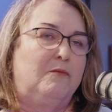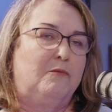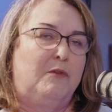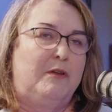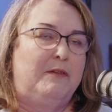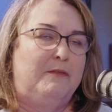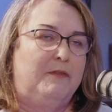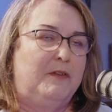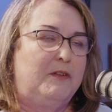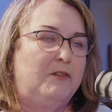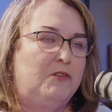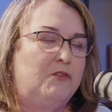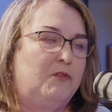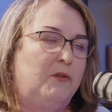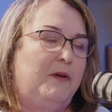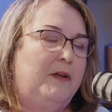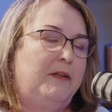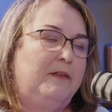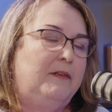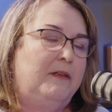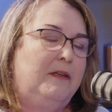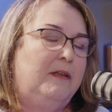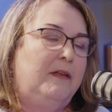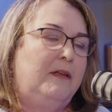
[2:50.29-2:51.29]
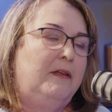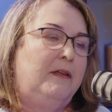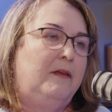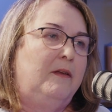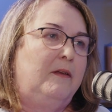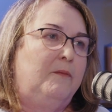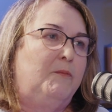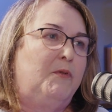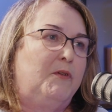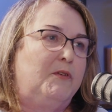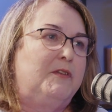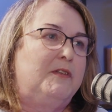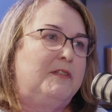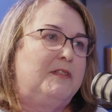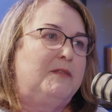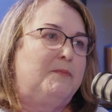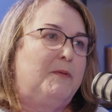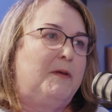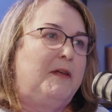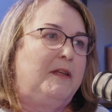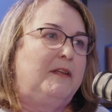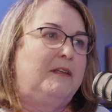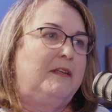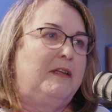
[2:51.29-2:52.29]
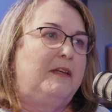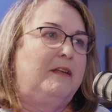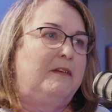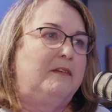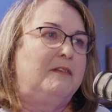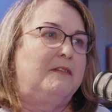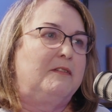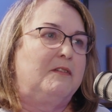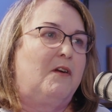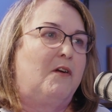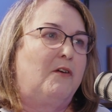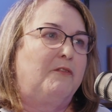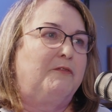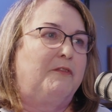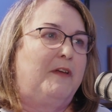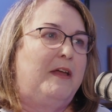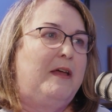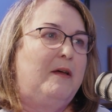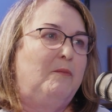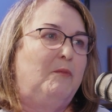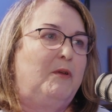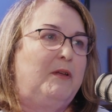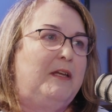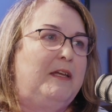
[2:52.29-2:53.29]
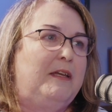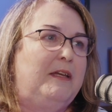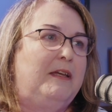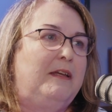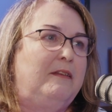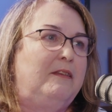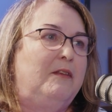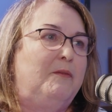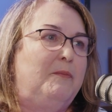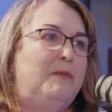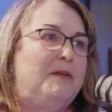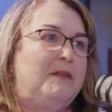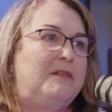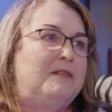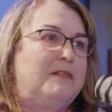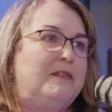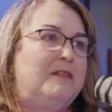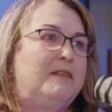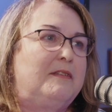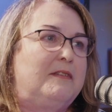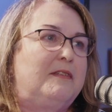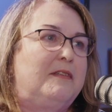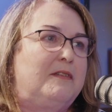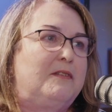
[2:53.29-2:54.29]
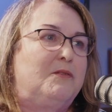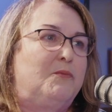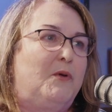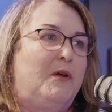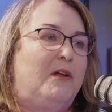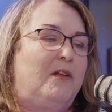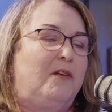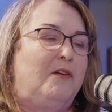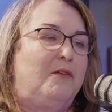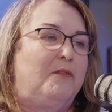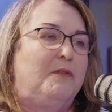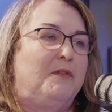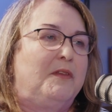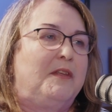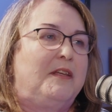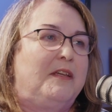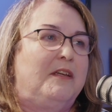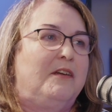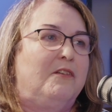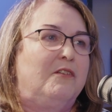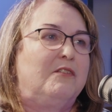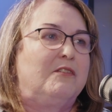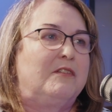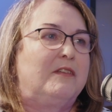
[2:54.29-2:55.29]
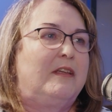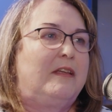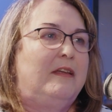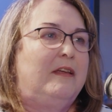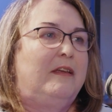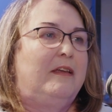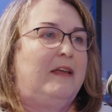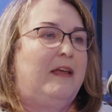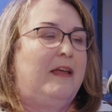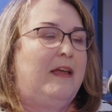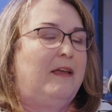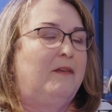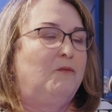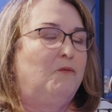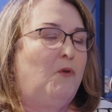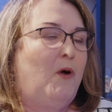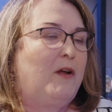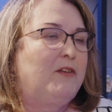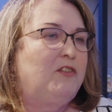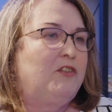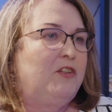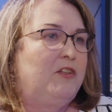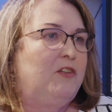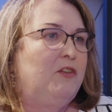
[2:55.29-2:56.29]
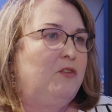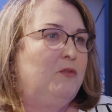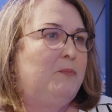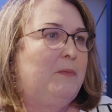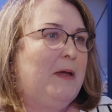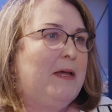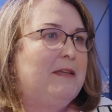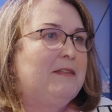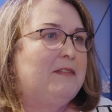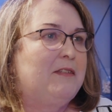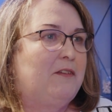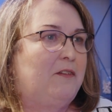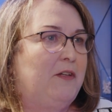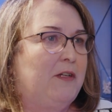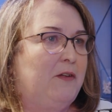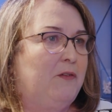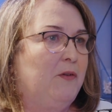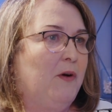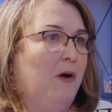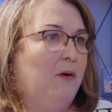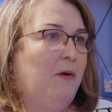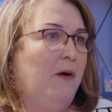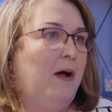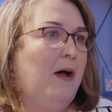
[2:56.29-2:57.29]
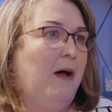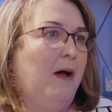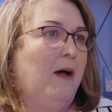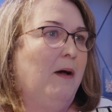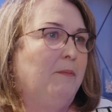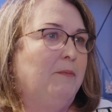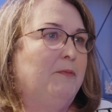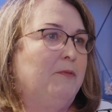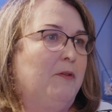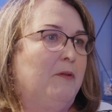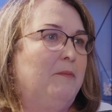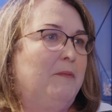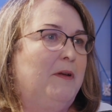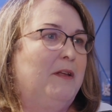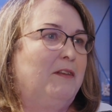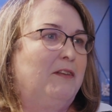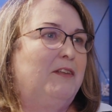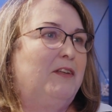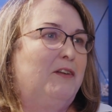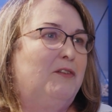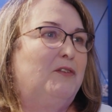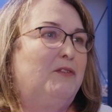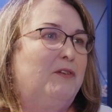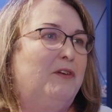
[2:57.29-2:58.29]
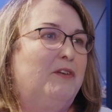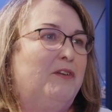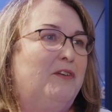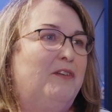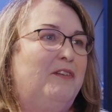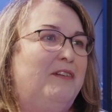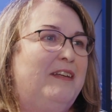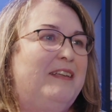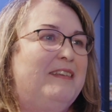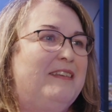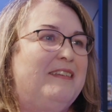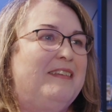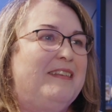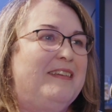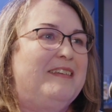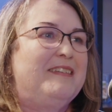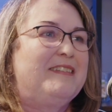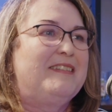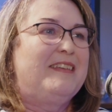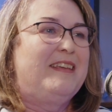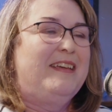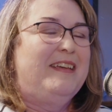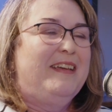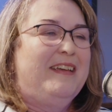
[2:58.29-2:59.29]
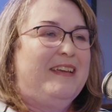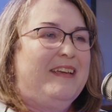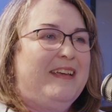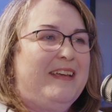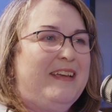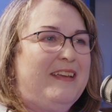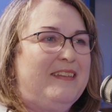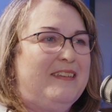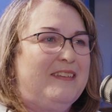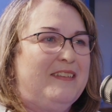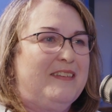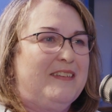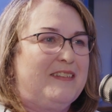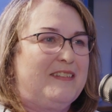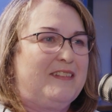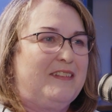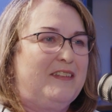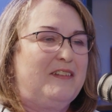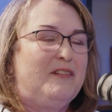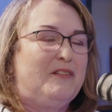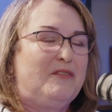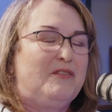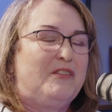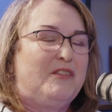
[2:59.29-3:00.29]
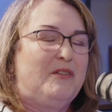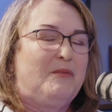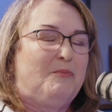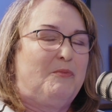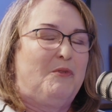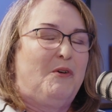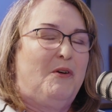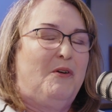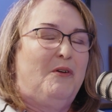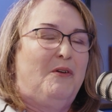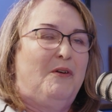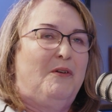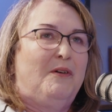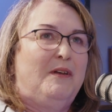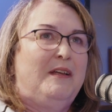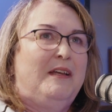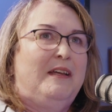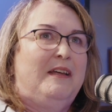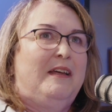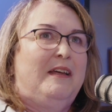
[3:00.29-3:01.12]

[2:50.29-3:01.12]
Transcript: we've enjoyed participating in as our family and the business as well over the years and watching you basically grow up from a little girl yeah. into this into this leadership role.